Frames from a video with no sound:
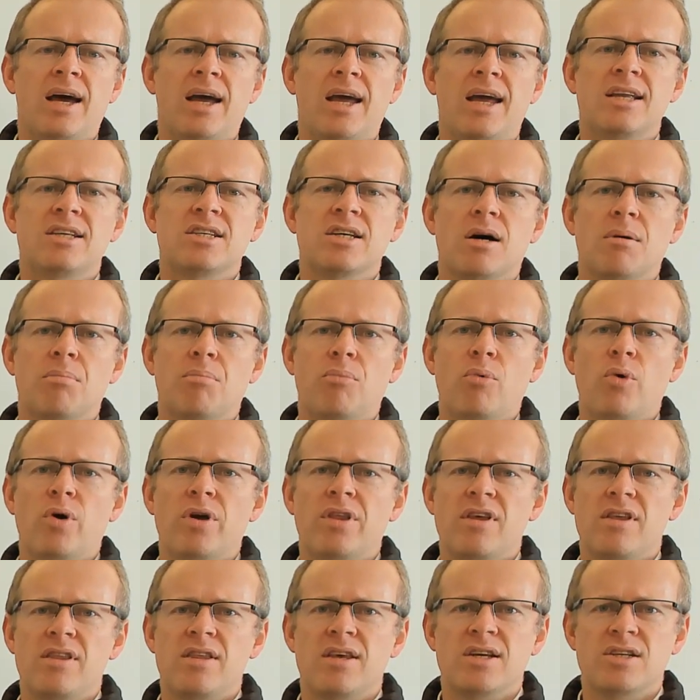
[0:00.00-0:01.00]
a heads up
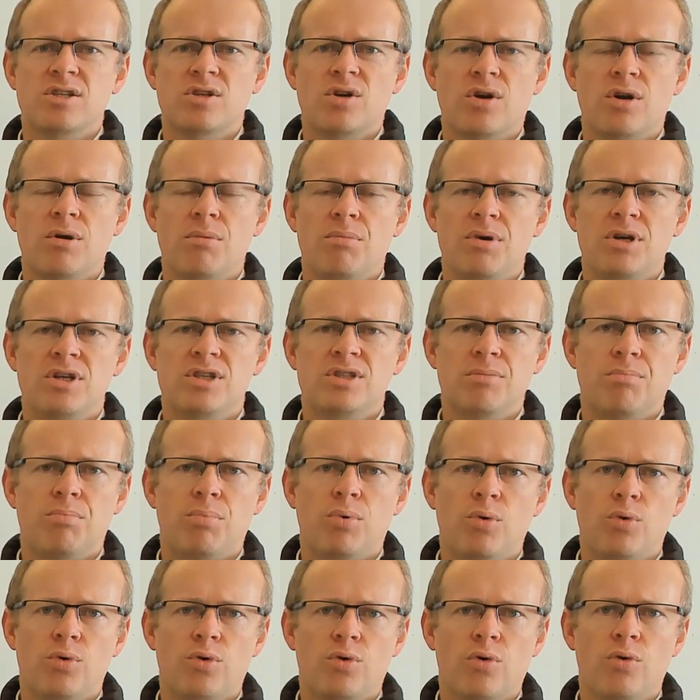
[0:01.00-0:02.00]
whether there's going to be
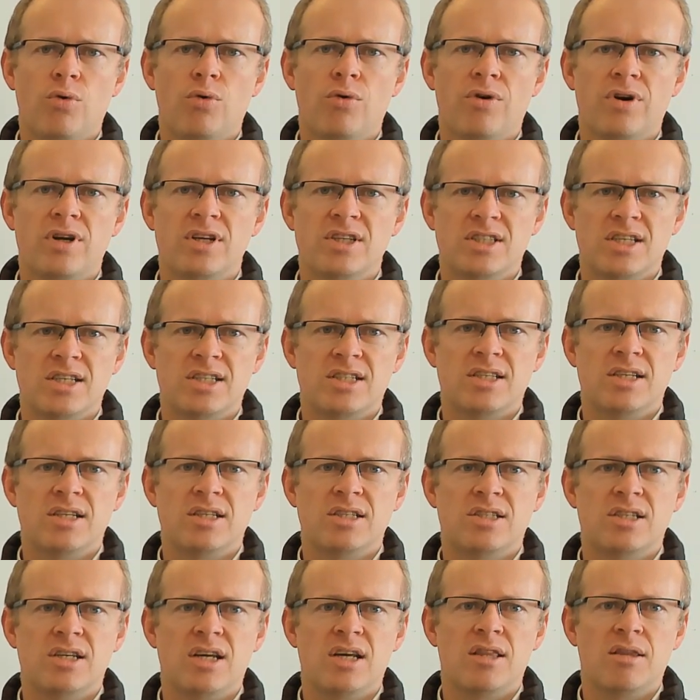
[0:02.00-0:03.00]
support or
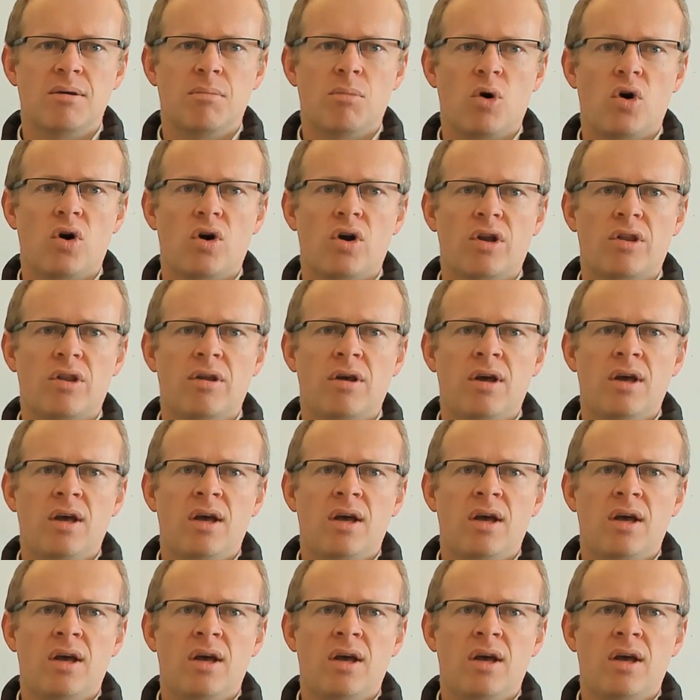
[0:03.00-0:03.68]
resistance in the market.